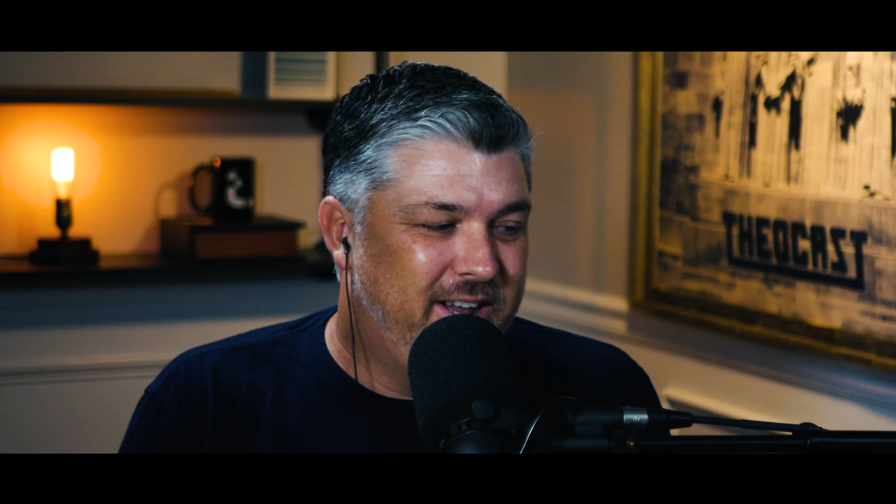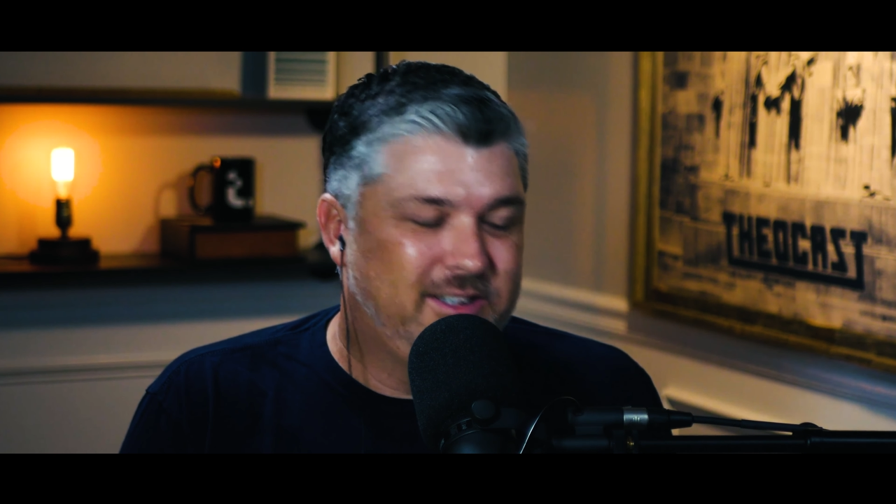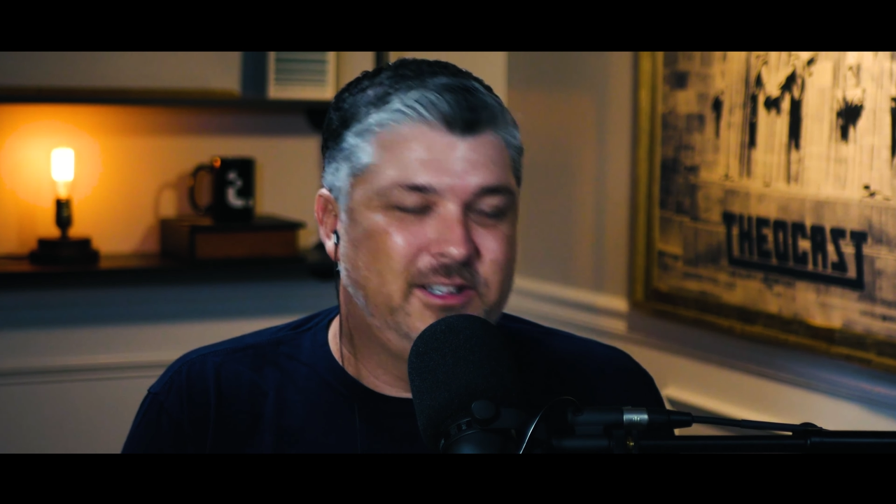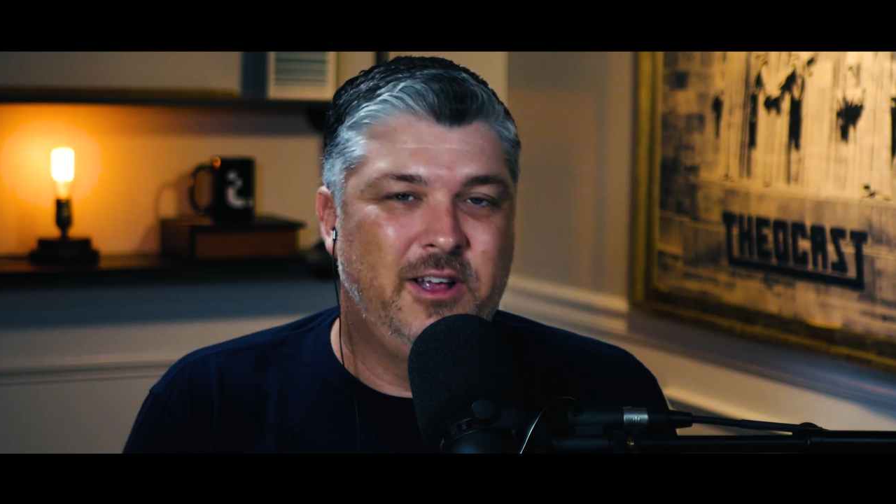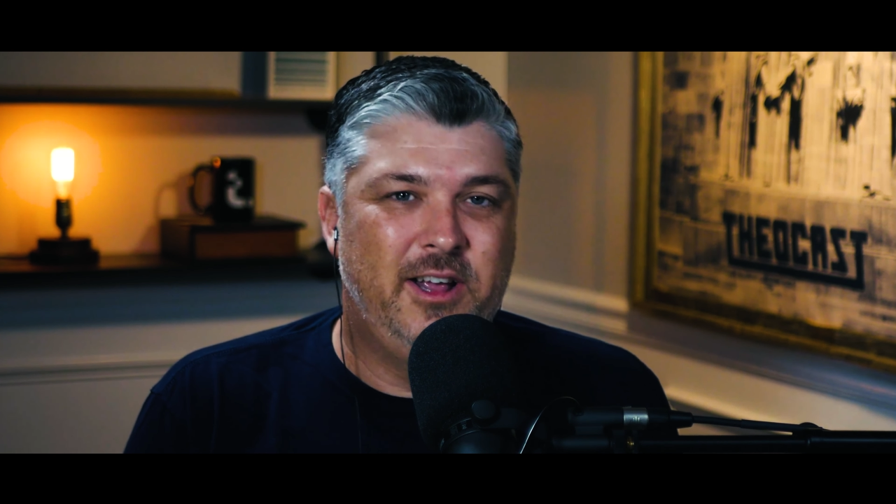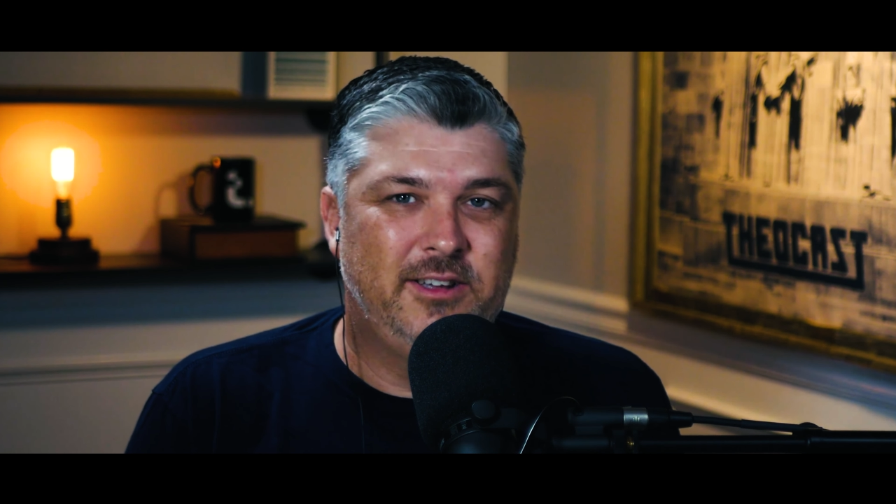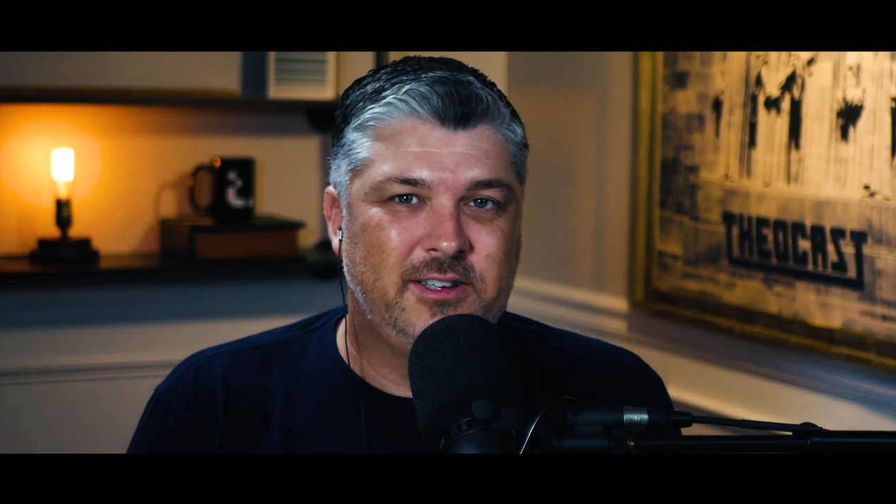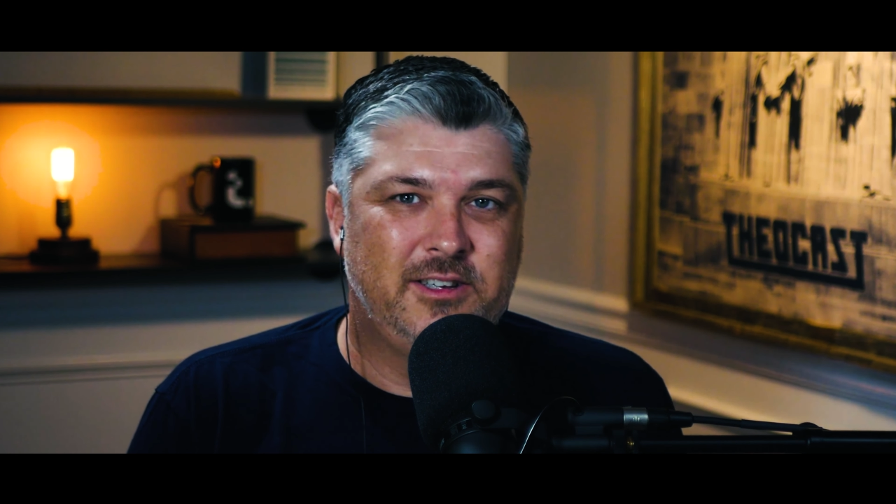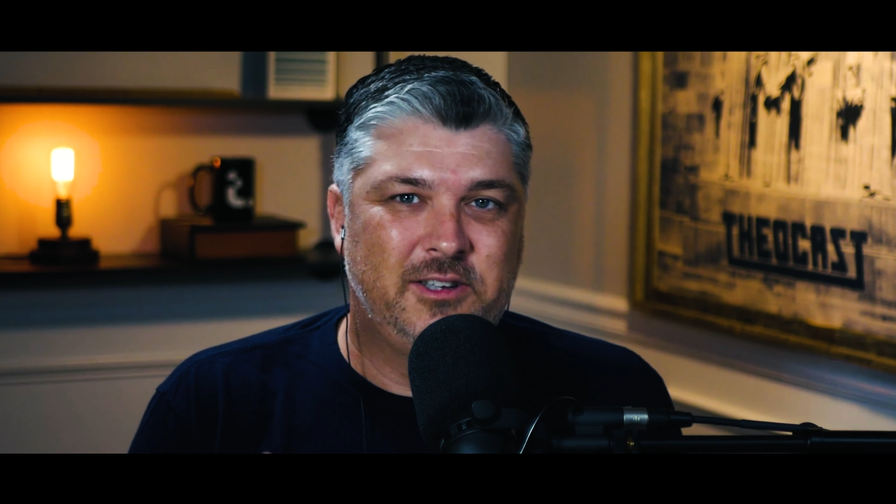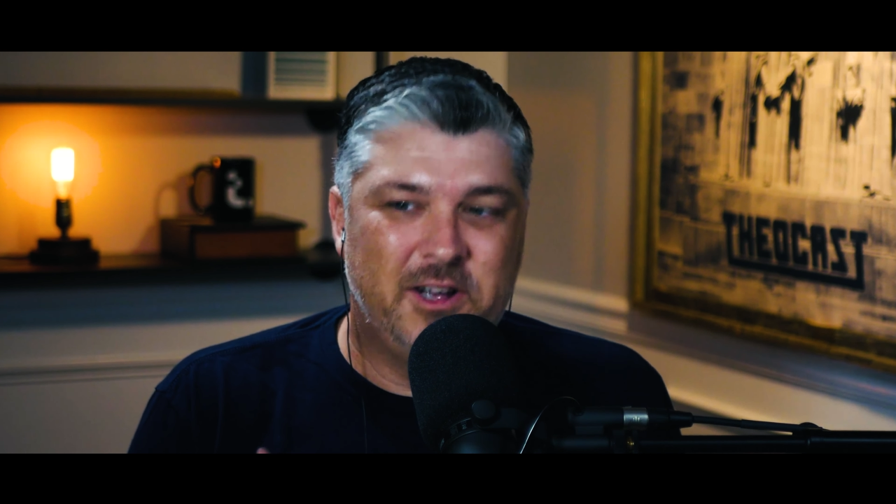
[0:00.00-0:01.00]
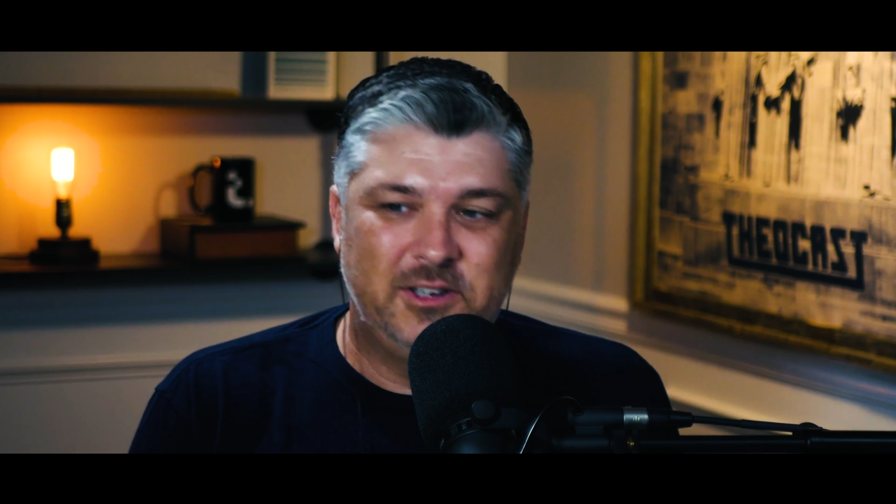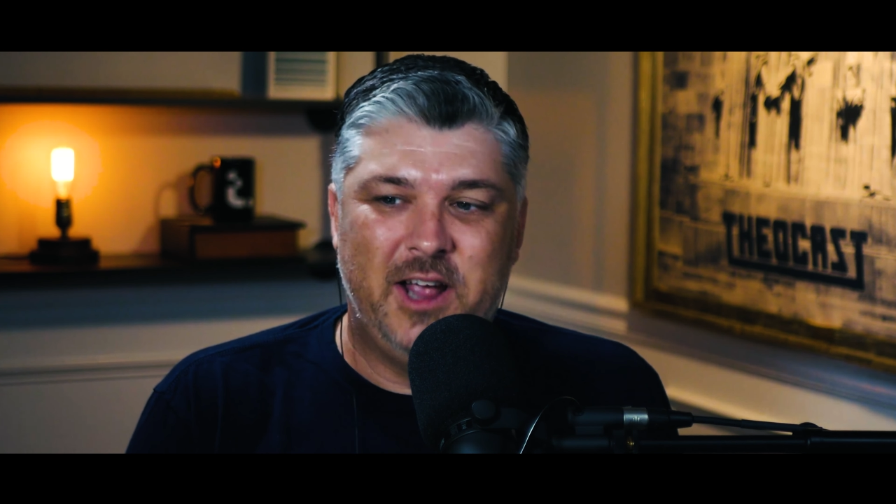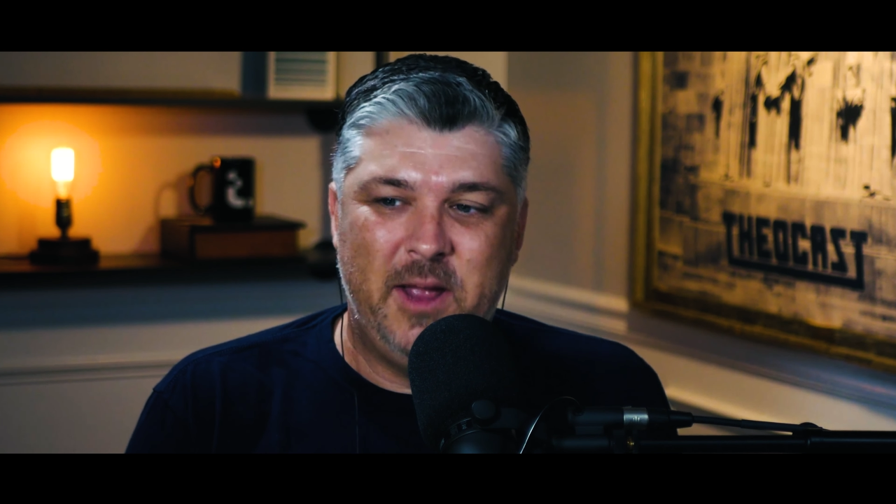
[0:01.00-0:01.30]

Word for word: The it's the it's such